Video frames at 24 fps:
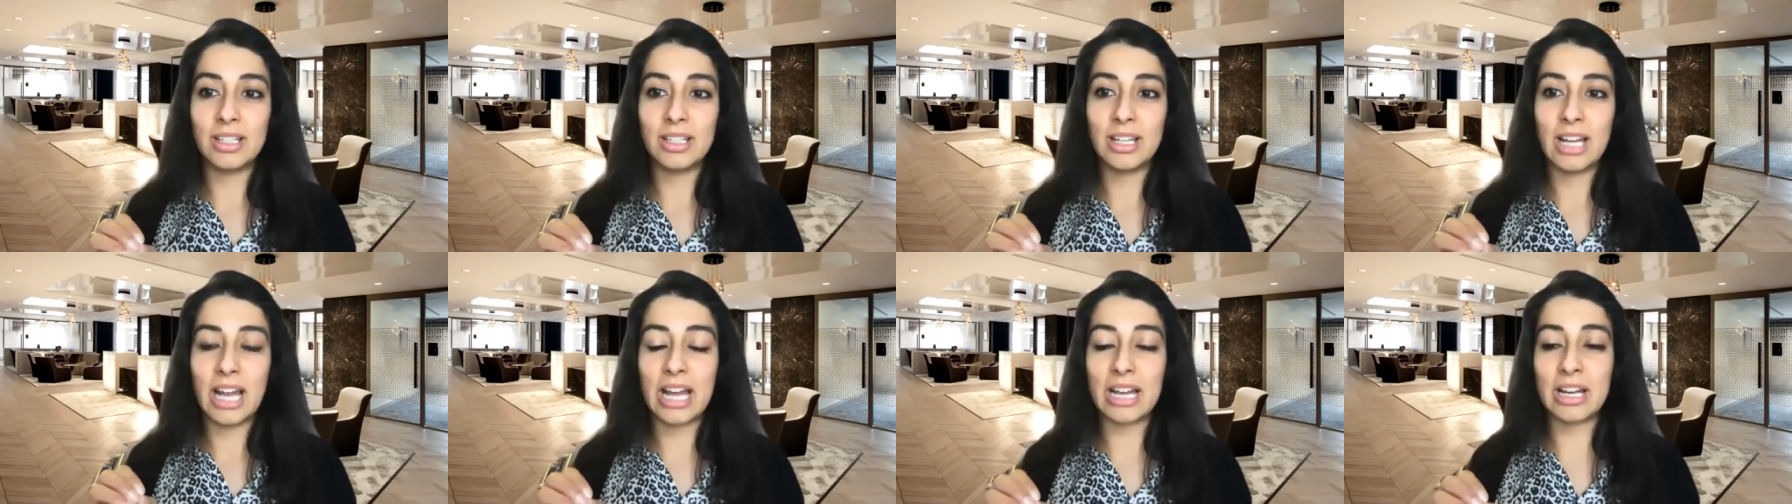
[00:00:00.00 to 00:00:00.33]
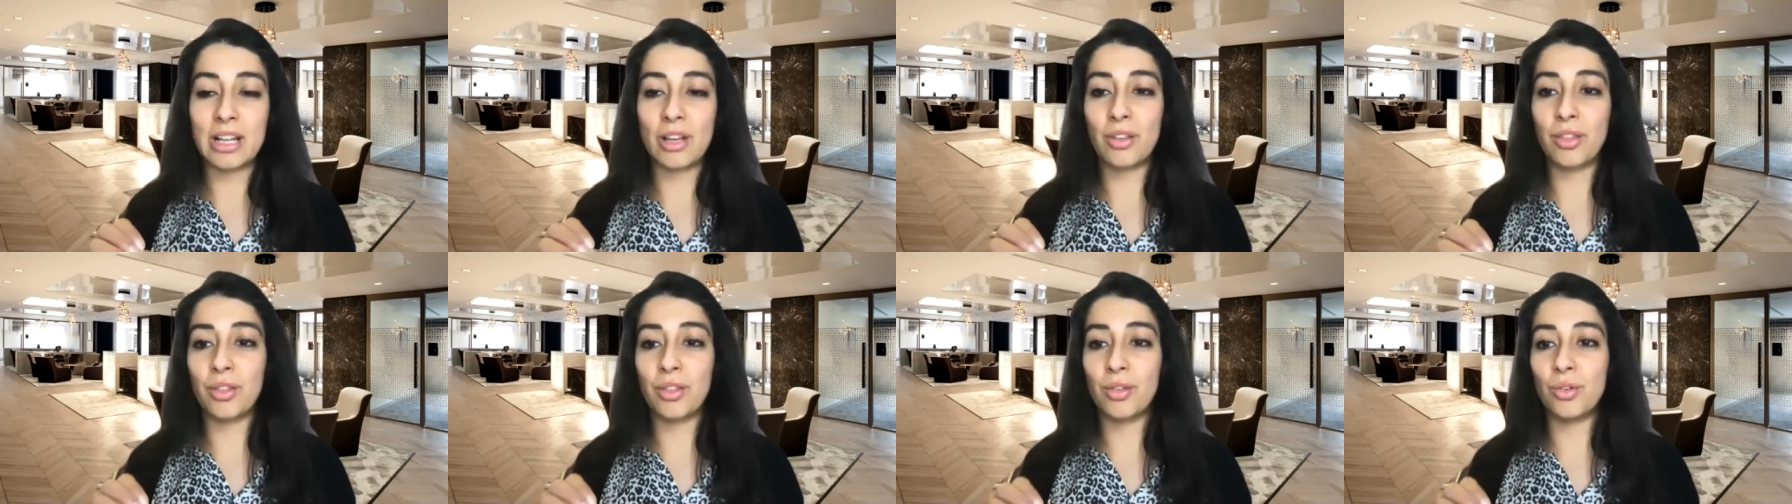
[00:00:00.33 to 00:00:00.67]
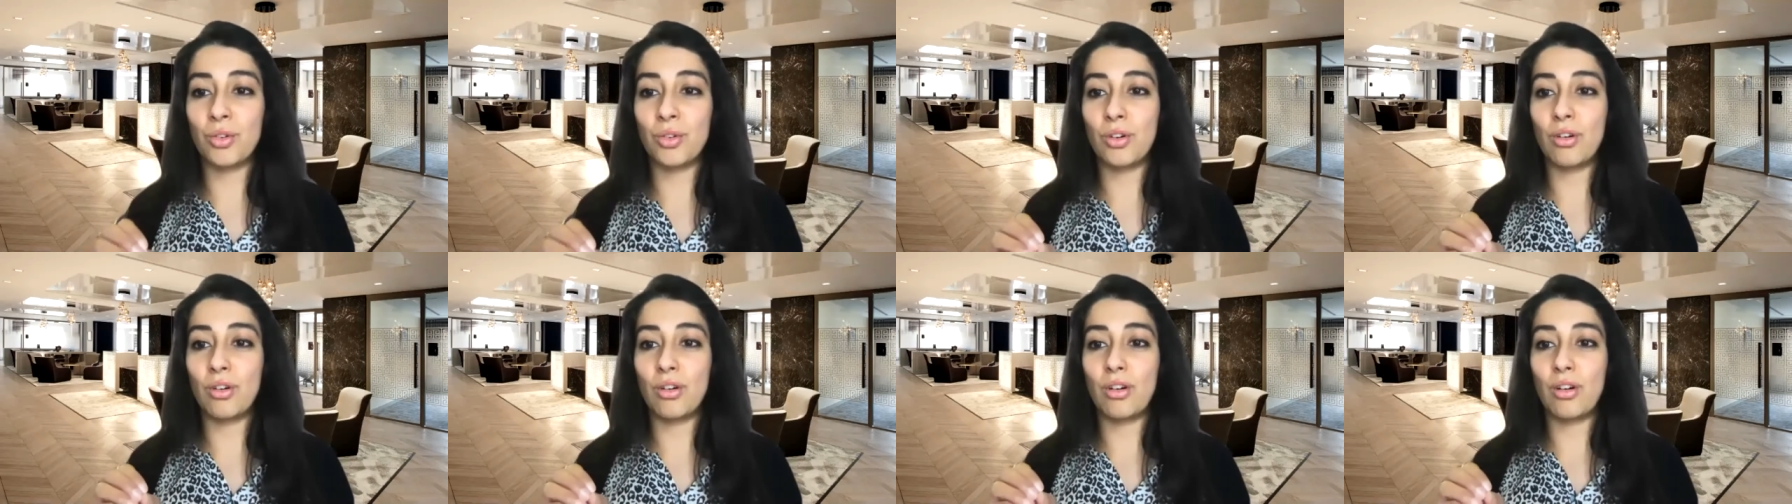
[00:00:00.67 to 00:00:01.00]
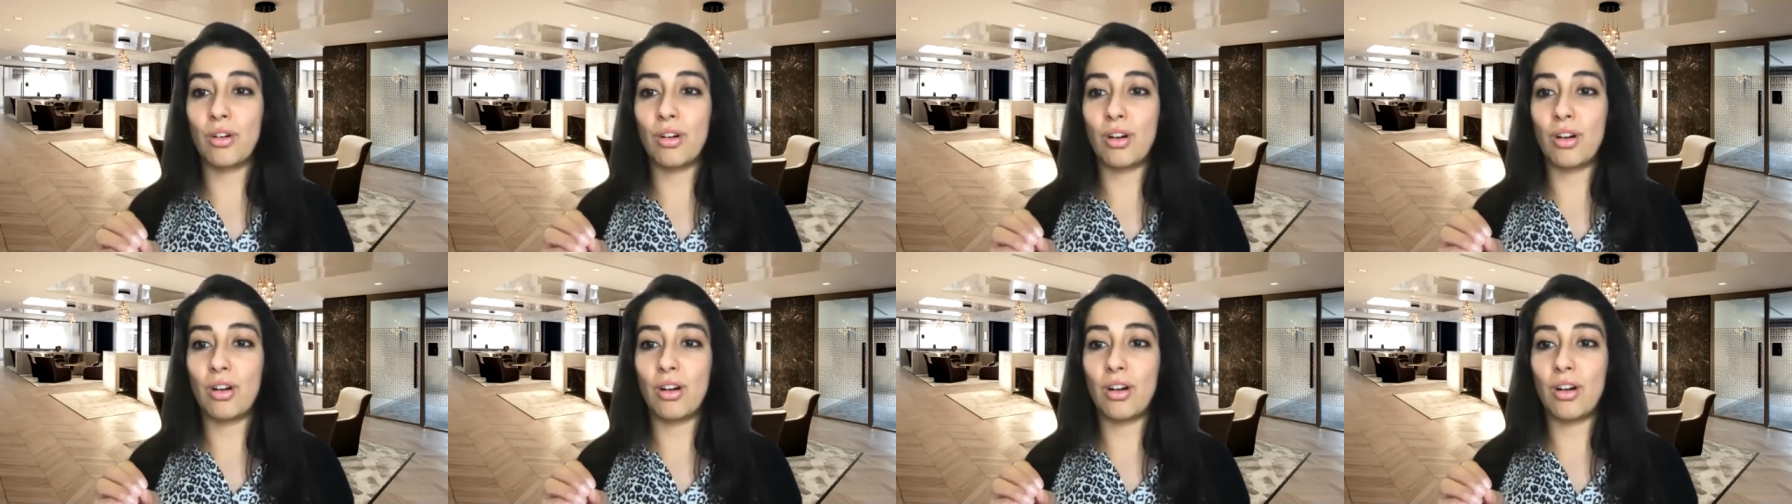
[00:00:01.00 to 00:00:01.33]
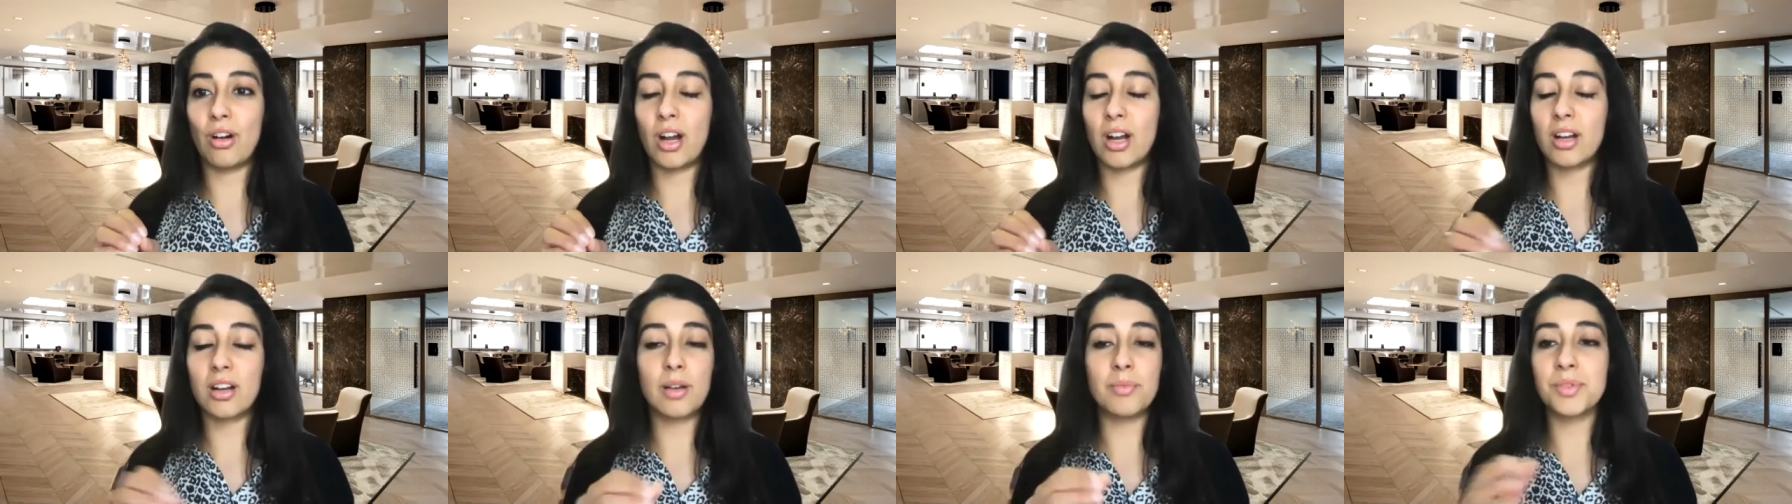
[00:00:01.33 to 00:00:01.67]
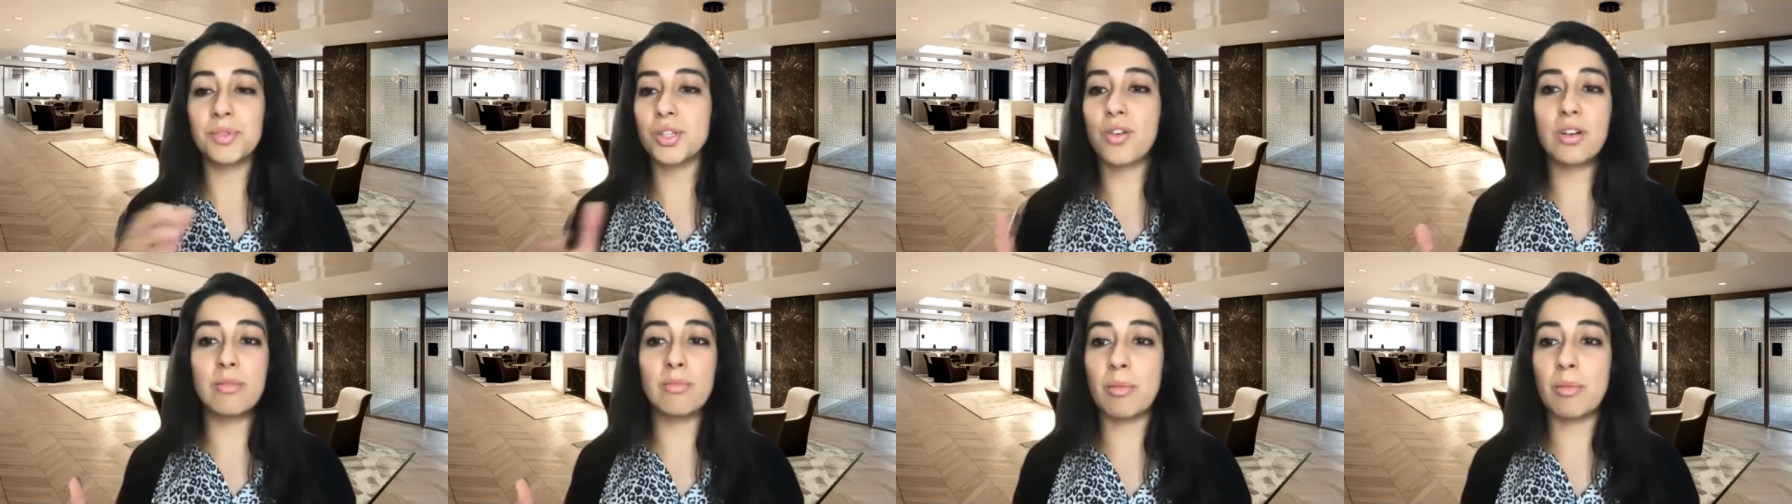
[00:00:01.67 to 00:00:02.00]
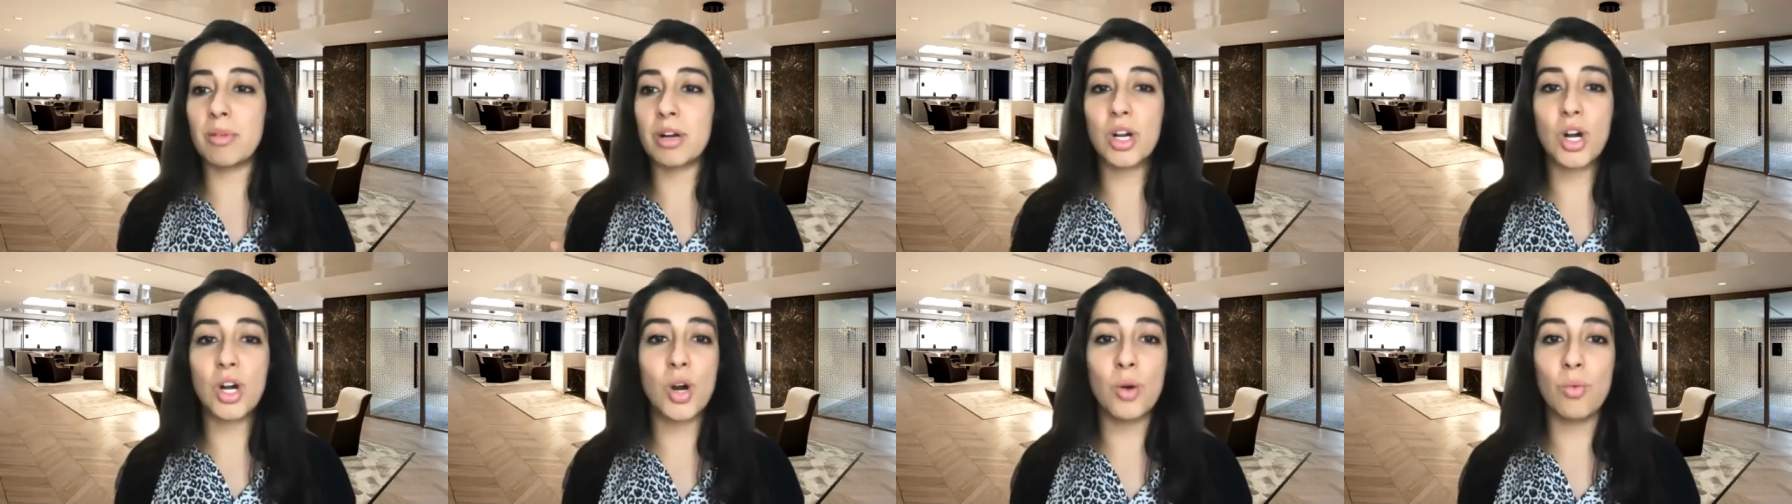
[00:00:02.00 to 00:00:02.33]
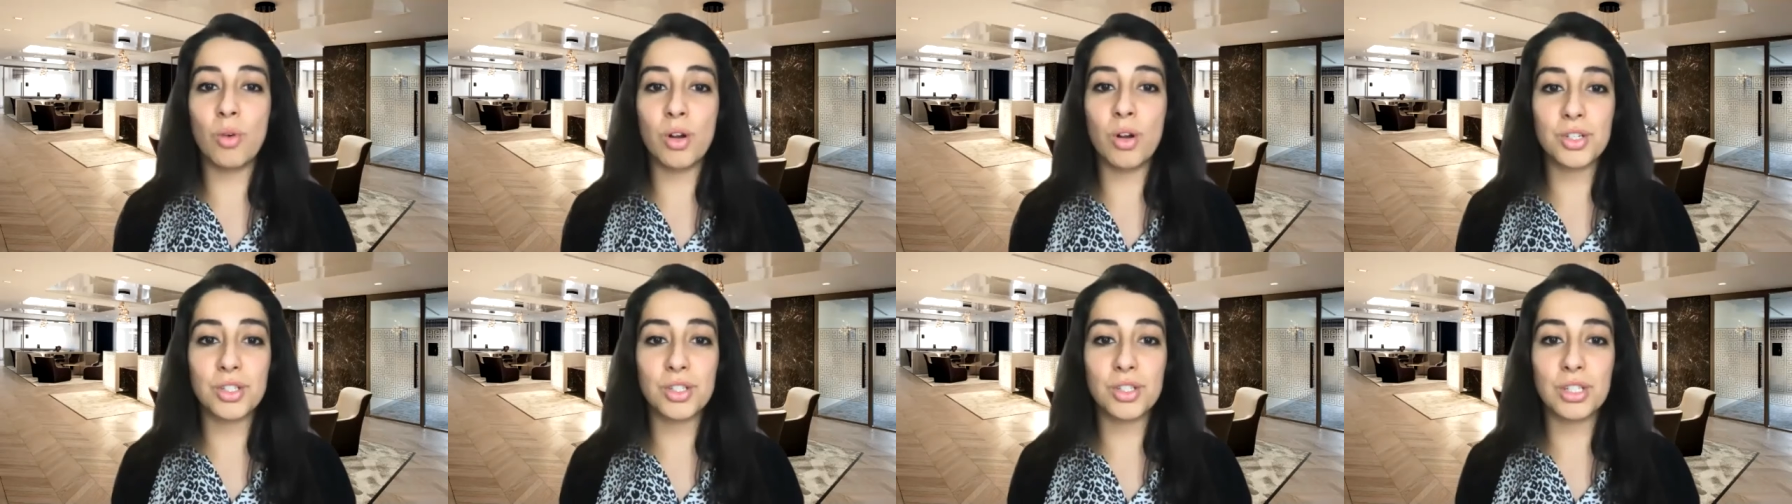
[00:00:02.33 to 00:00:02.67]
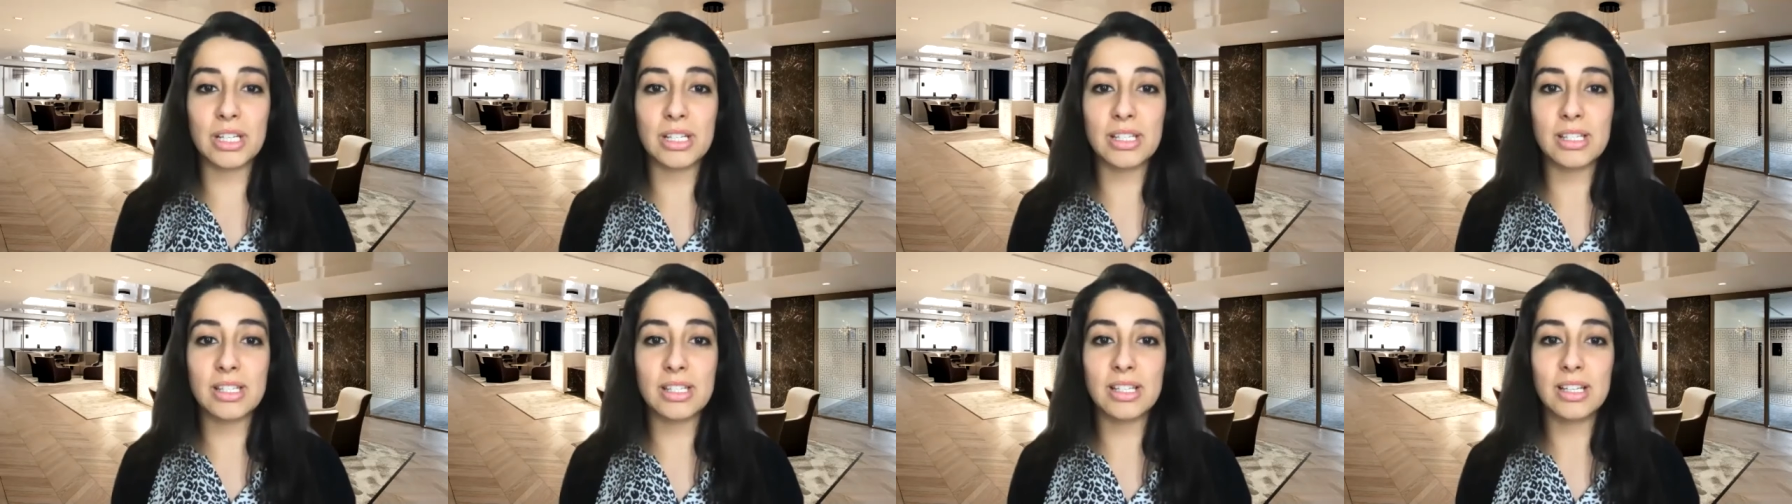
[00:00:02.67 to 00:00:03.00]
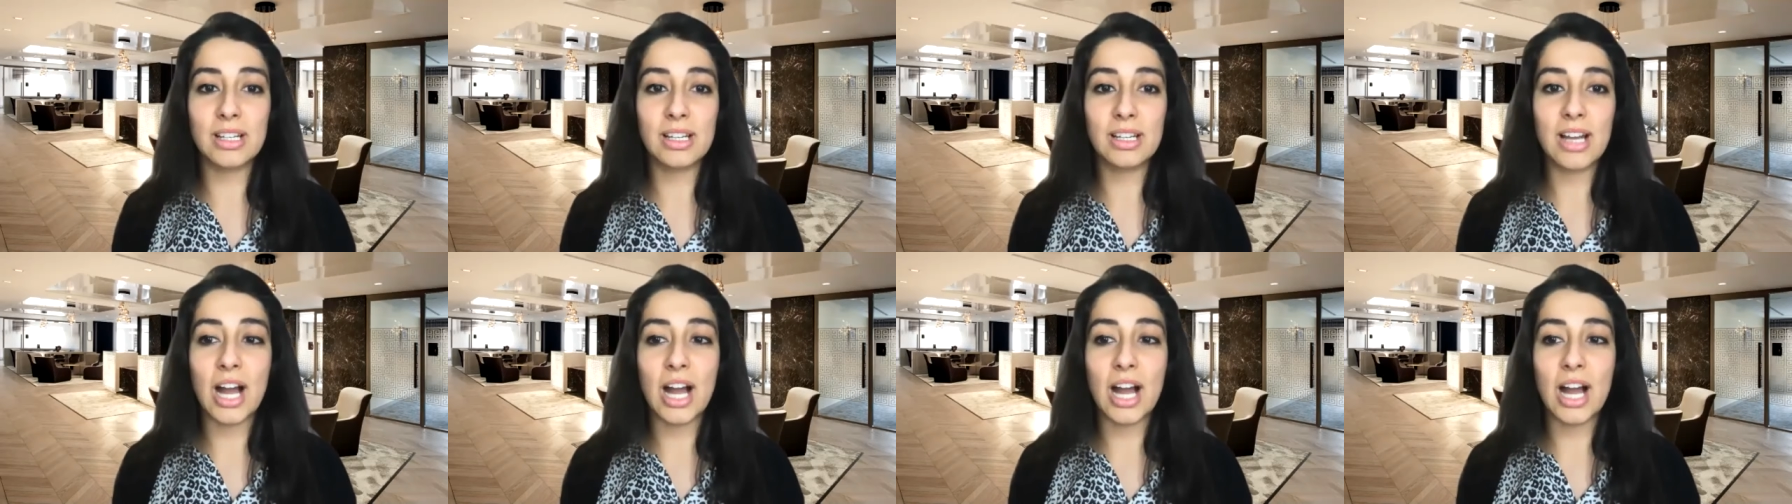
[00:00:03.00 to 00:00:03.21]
And I thought, I- am sorry, mum, I can't watch this.